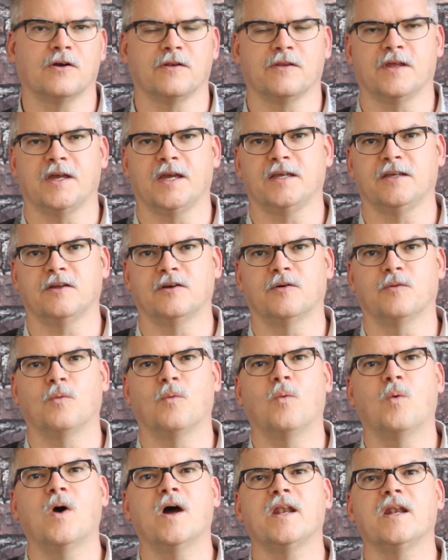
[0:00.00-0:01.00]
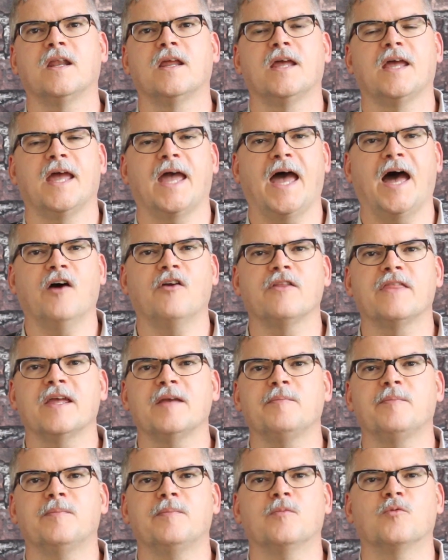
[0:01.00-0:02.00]
Are they, you know, what, how do
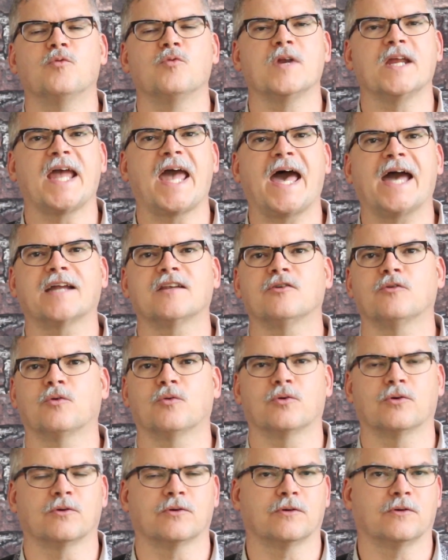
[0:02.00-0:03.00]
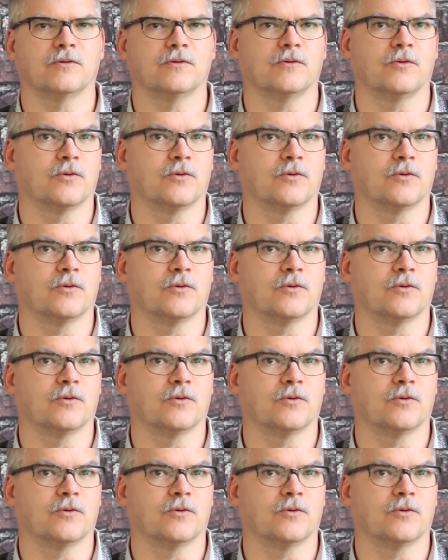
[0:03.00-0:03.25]
they react, or,